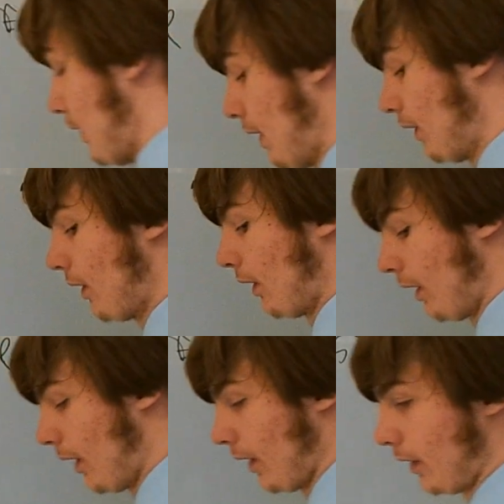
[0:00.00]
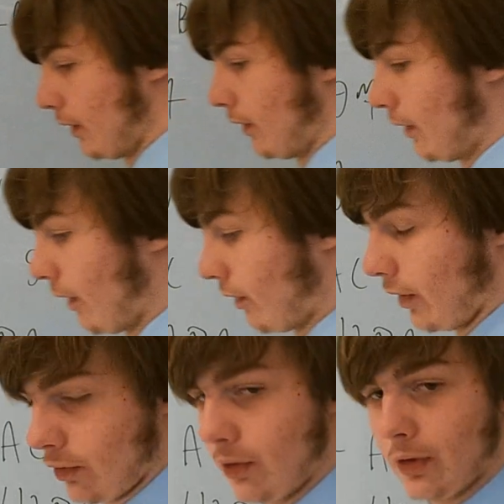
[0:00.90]
Intel High
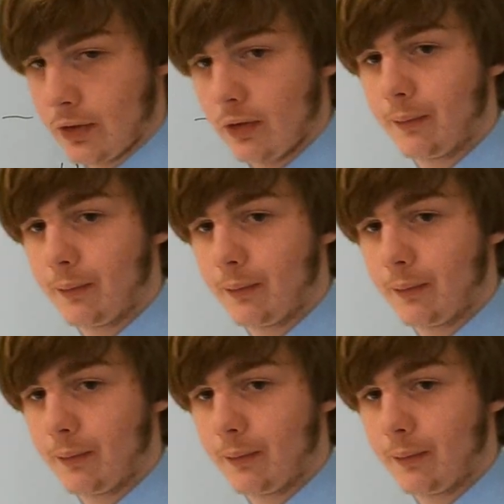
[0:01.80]
Definition Audio.